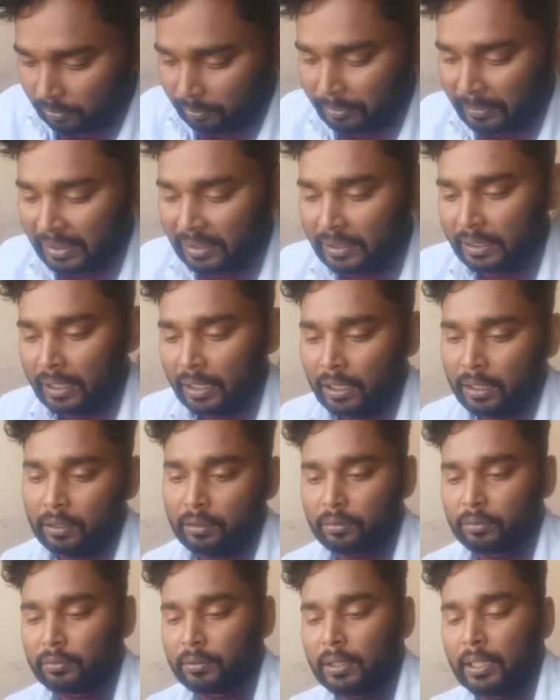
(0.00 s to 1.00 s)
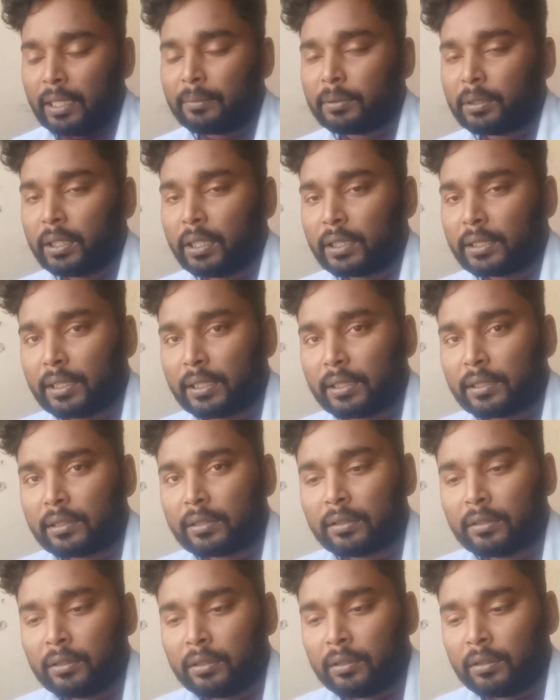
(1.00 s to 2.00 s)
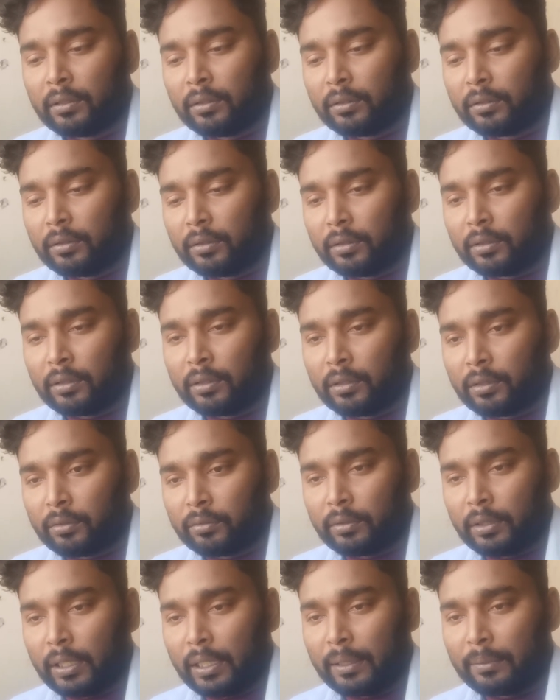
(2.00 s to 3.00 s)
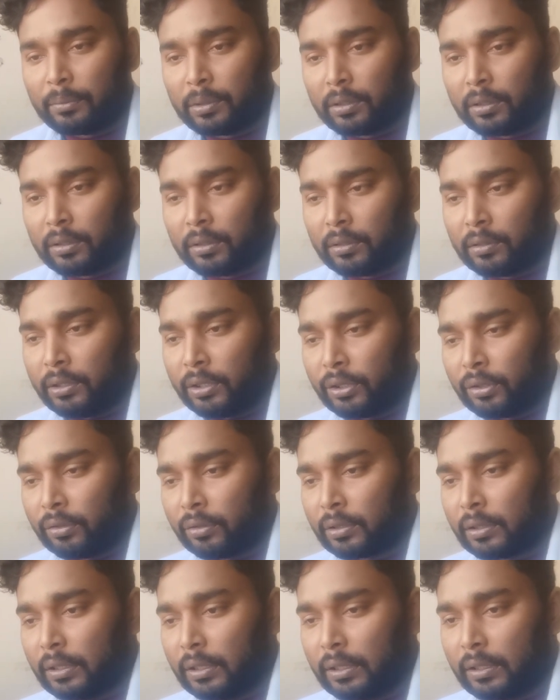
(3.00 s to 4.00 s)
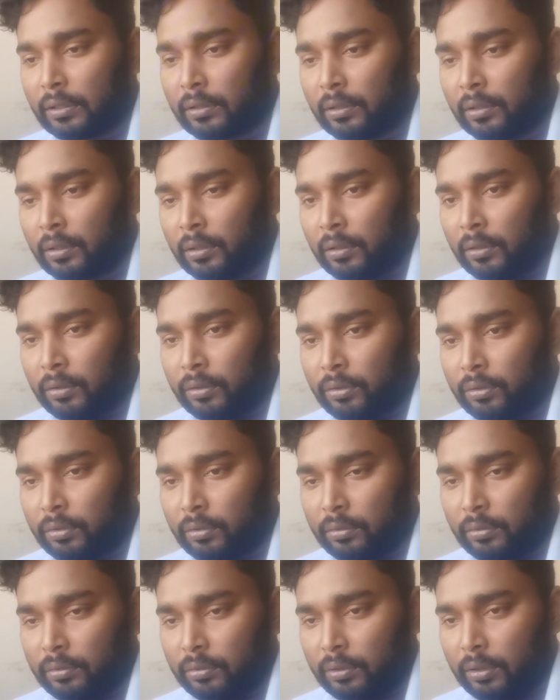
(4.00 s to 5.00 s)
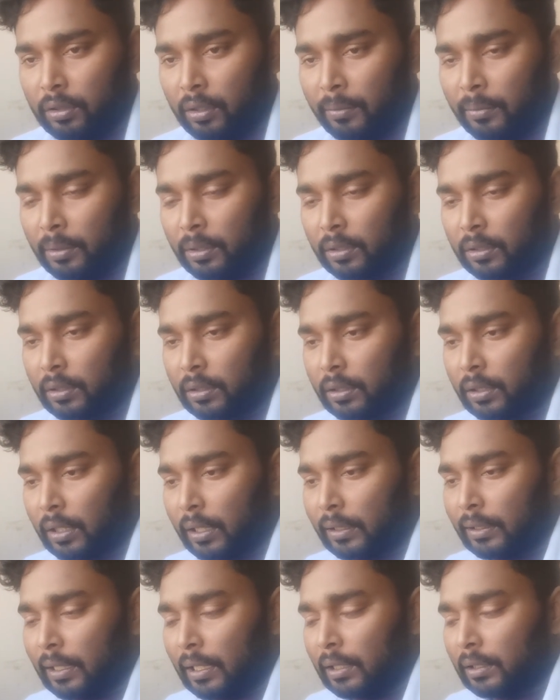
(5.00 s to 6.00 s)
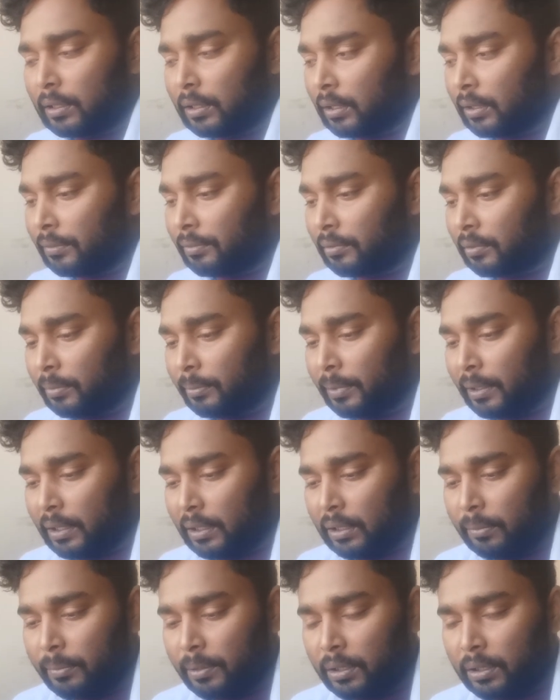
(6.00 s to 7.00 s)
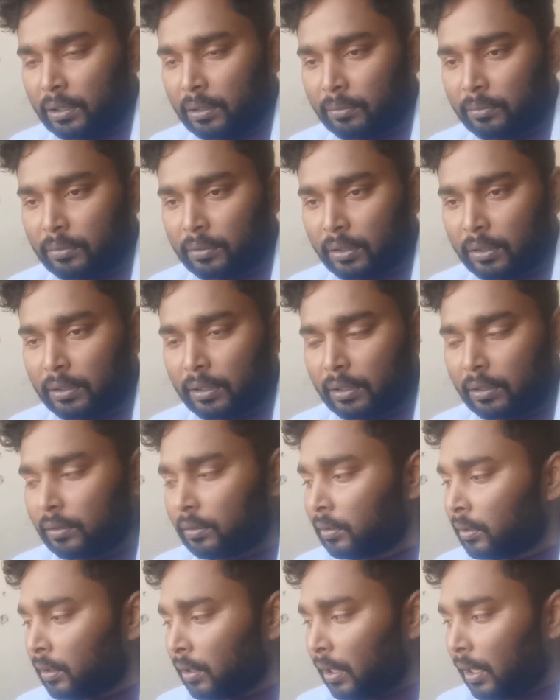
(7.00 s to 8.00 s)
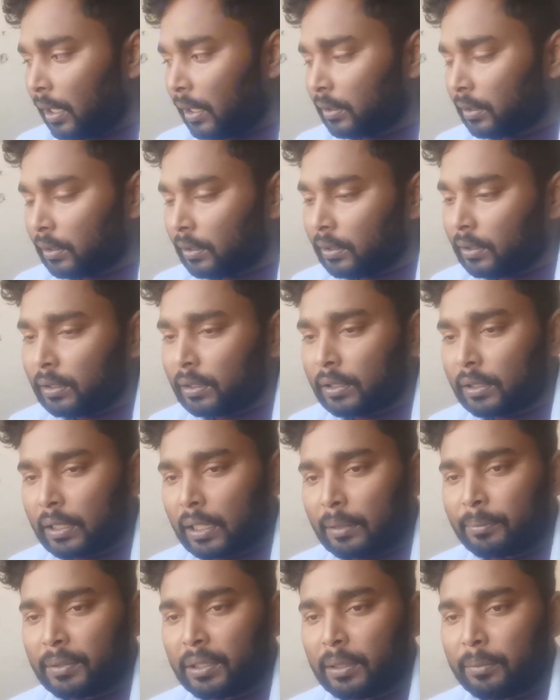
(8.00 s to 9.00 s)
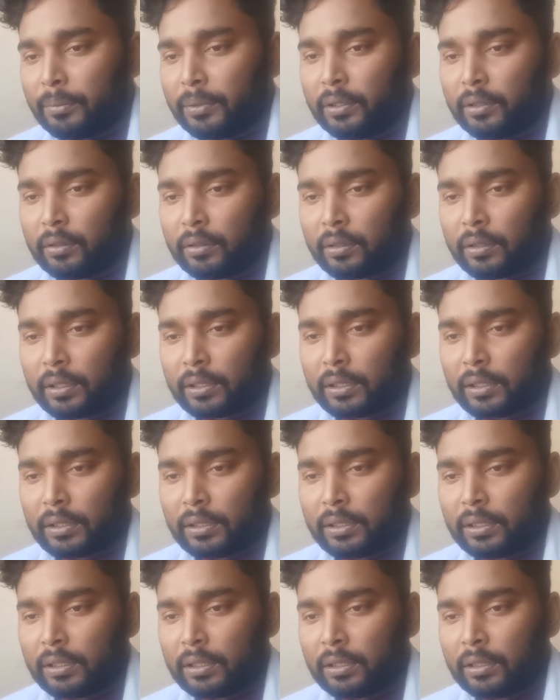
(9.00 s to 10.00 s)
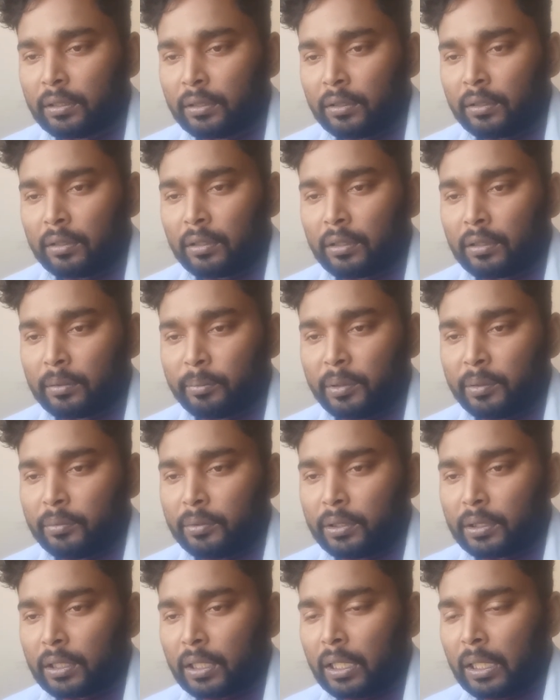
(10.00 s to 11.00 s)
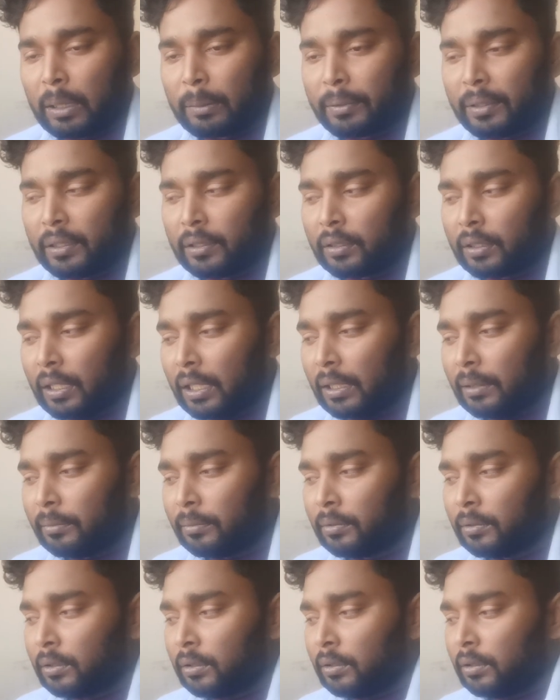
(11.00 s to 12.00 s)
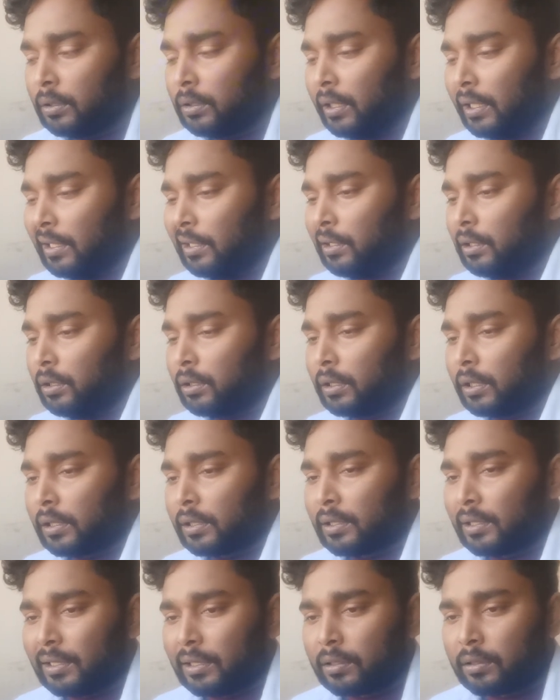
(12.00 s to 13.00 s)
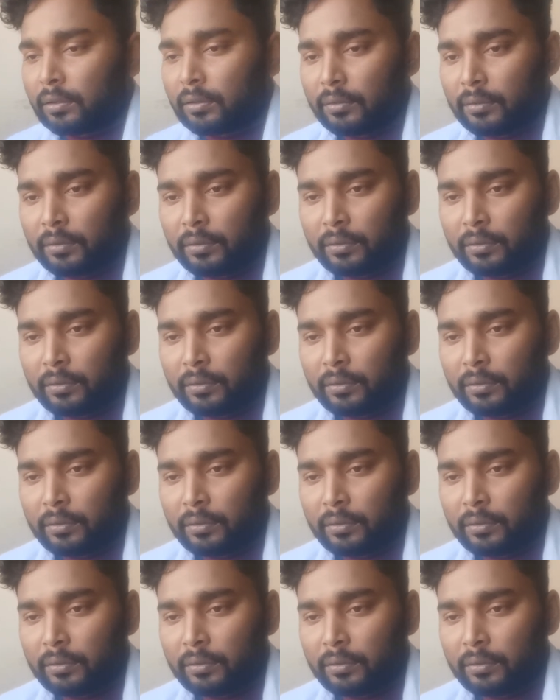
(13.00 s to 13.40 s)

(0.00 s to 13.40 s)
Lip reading: media we have the access, we have the resources to recover the raw data from any medium, either it is NVMe or SSD or memory card, pen drive. In any cases,